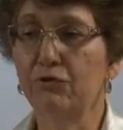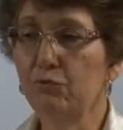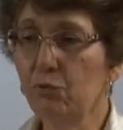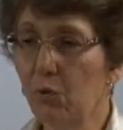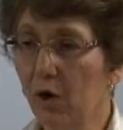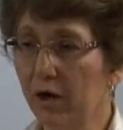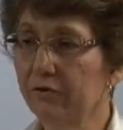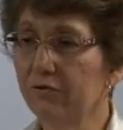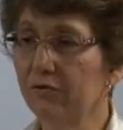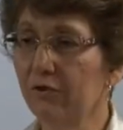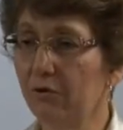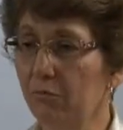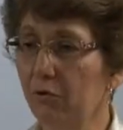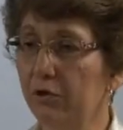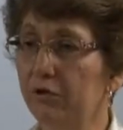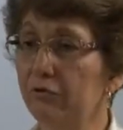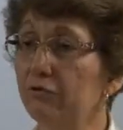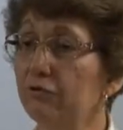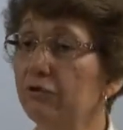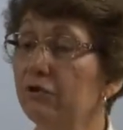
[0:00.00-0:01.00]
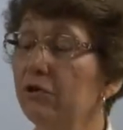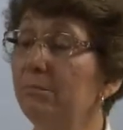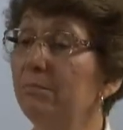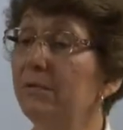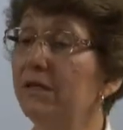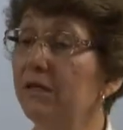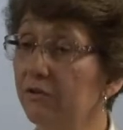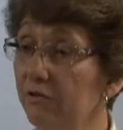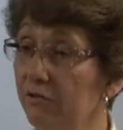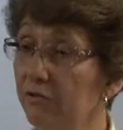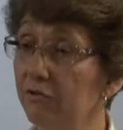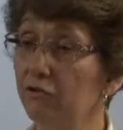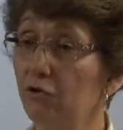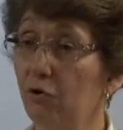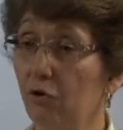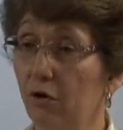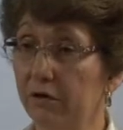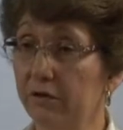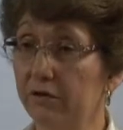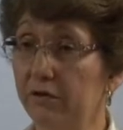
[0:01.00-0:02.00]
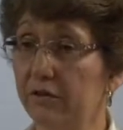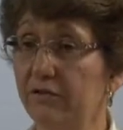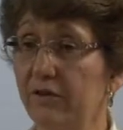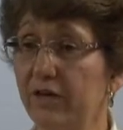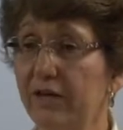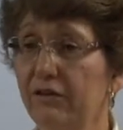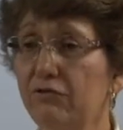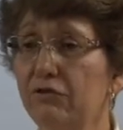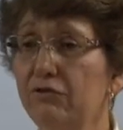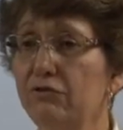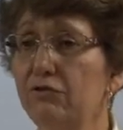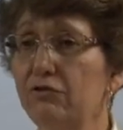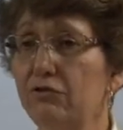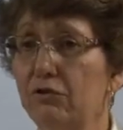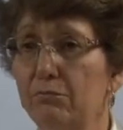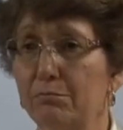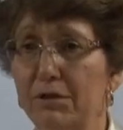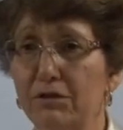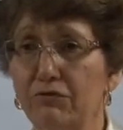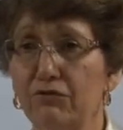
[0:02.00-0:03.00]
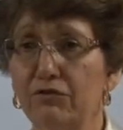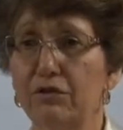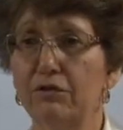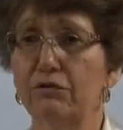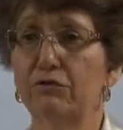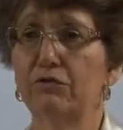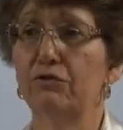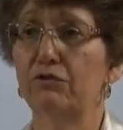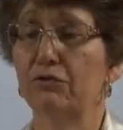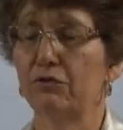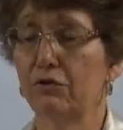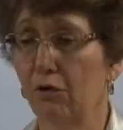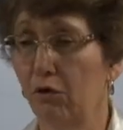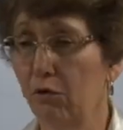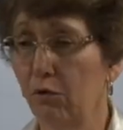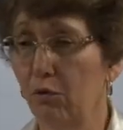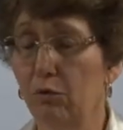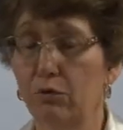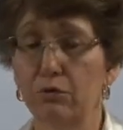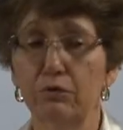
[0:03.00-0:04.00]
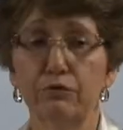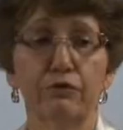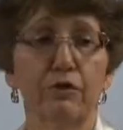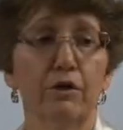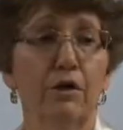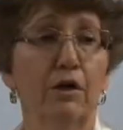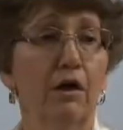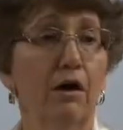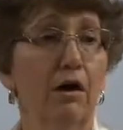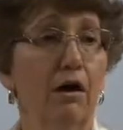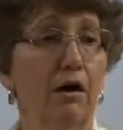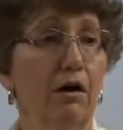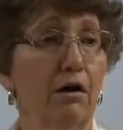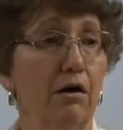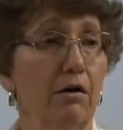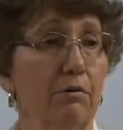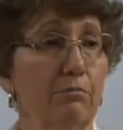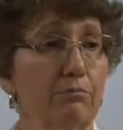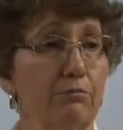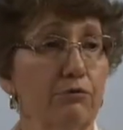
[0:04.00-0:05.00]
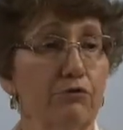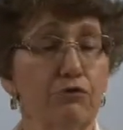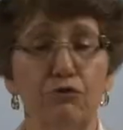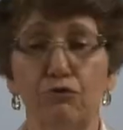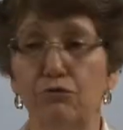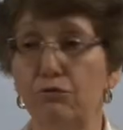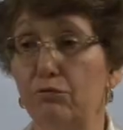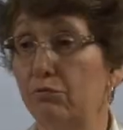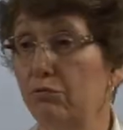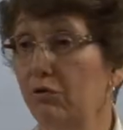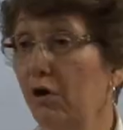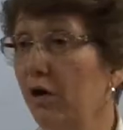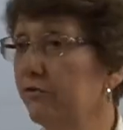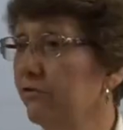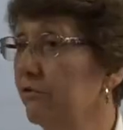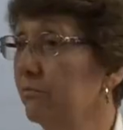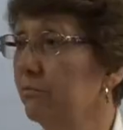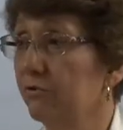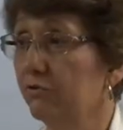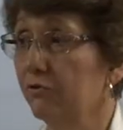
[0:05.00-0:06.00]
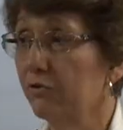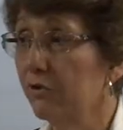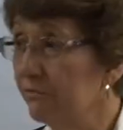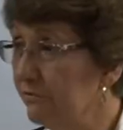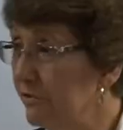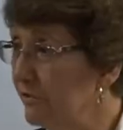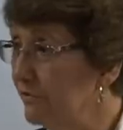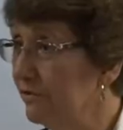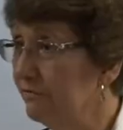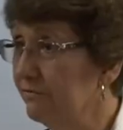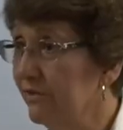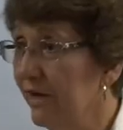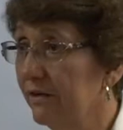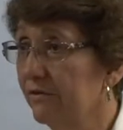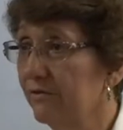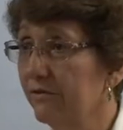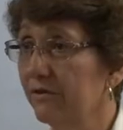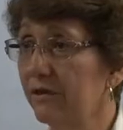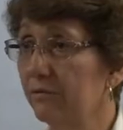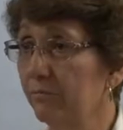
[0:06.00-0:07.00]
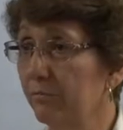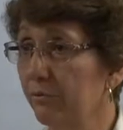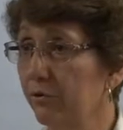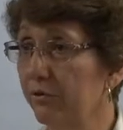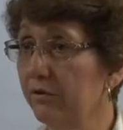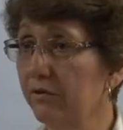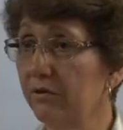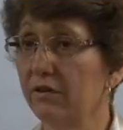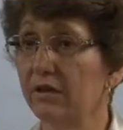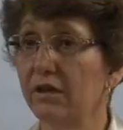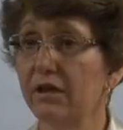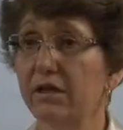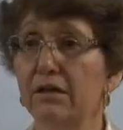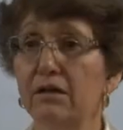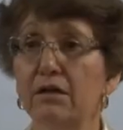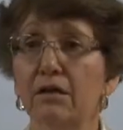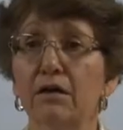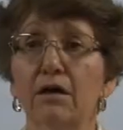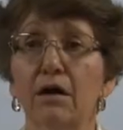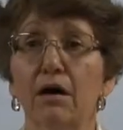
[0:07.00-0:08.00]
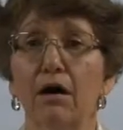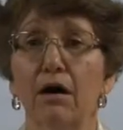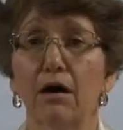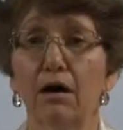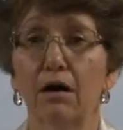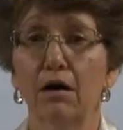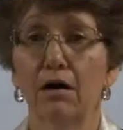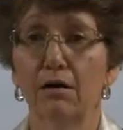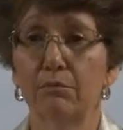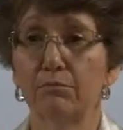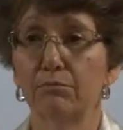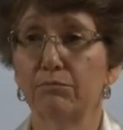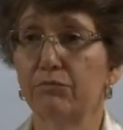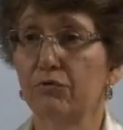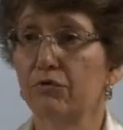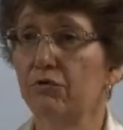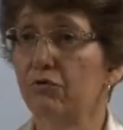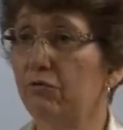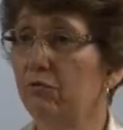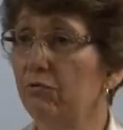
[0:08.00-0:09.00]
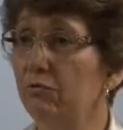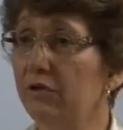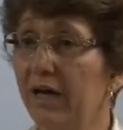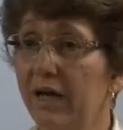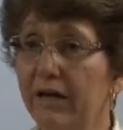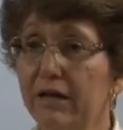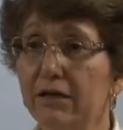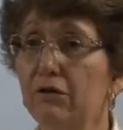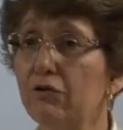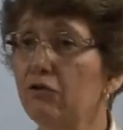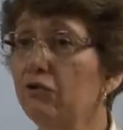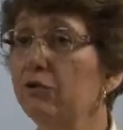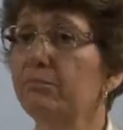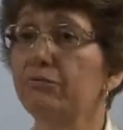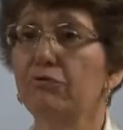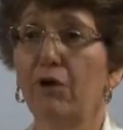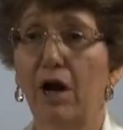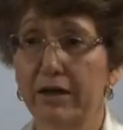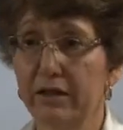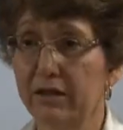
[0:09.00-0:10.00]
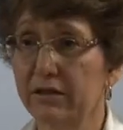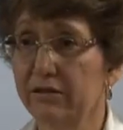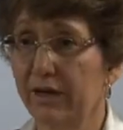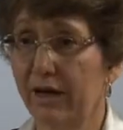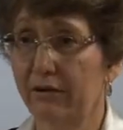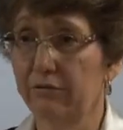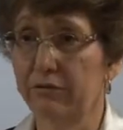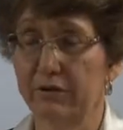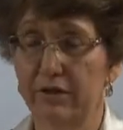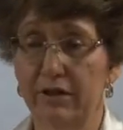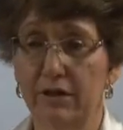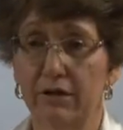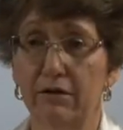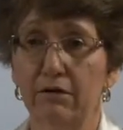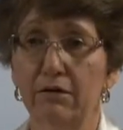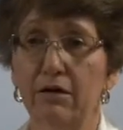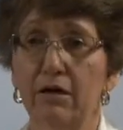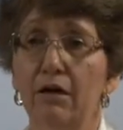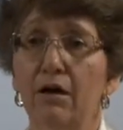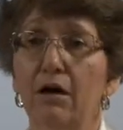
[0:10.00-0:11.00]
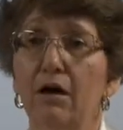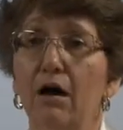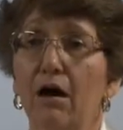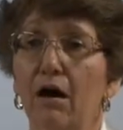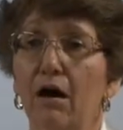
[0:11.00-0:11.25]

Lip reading: You want someone who's committed to your organization, to your mission, to your goals, to customer service if that's the important thing, to getting a good product out there.